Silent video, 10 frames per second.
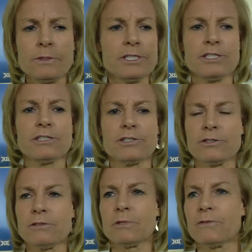We just didn't
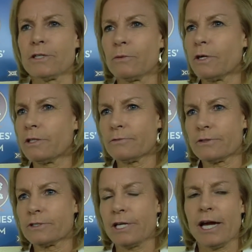shoot the ball very well in the
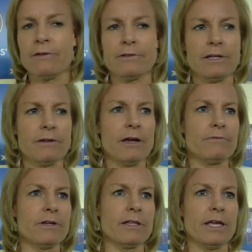first half, and I,
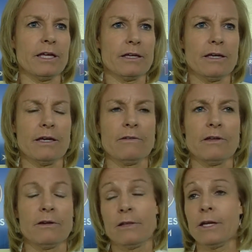I felt like, uh,
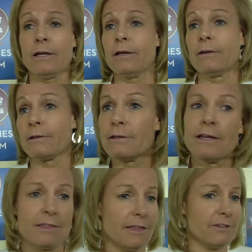you know, they did.
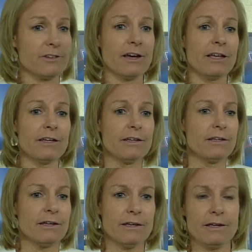they shot
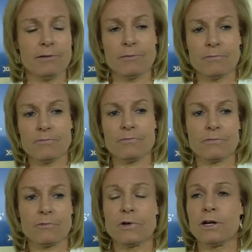um,
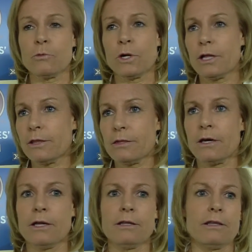very well. I
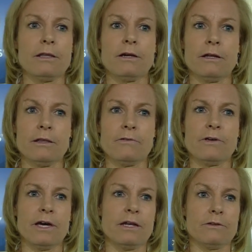thought they've
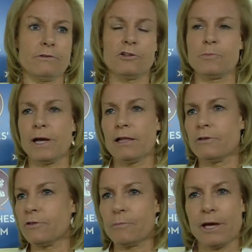got such
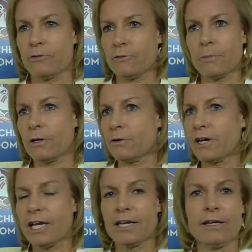balance. They passed the ball
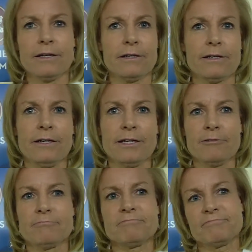great.
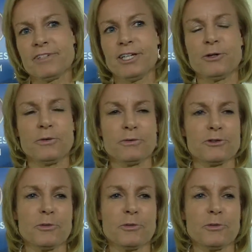Um, you know, so